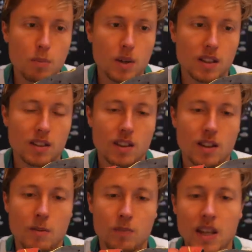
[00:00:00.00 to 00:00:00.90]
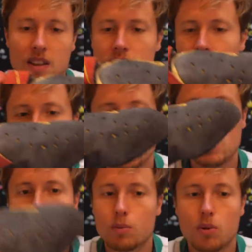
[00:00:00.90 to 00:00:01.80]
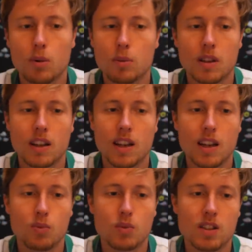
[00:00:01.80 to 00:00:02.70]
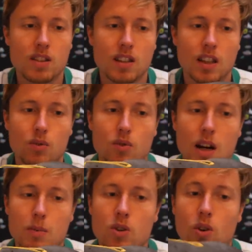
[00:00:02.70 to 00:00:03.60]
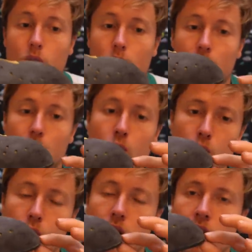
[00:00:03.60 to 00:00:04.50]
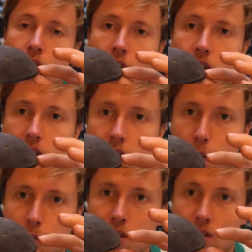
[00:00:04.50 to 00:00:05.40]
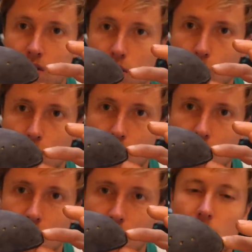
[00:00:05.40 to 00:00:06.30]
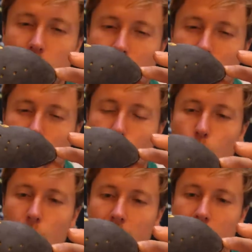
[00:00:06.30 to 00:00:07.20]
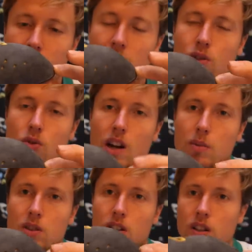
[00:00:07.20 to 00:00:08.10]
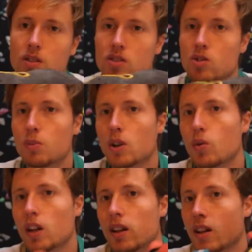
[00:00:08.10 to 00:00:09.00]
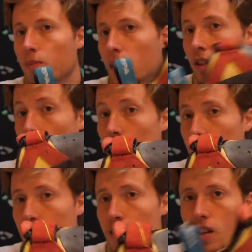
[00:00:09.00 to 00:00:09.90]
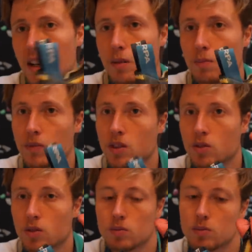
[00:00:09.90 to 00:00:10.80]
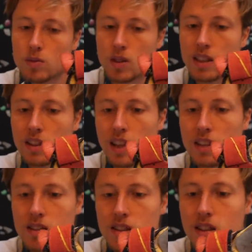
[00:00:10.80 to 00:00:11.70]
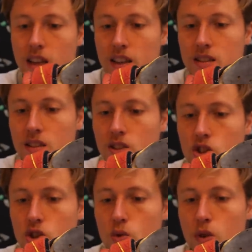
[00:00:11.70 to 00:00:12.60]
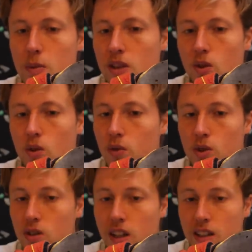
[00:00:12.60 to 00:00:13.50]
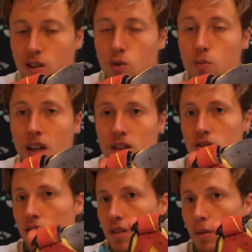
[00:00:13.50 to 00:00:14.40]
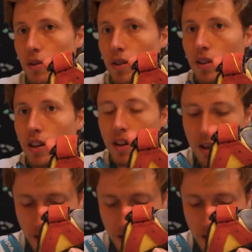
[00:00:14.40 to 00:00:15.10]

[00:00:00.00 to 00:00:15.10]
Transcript: But um, yeah, this is a general problem that I have with this kind of rubber. Although it comes so thick, you're gonna wear that rubber down super quickly. And honestly, I'm, you know, intensely testing this shoe a bit over like two months or something, okay?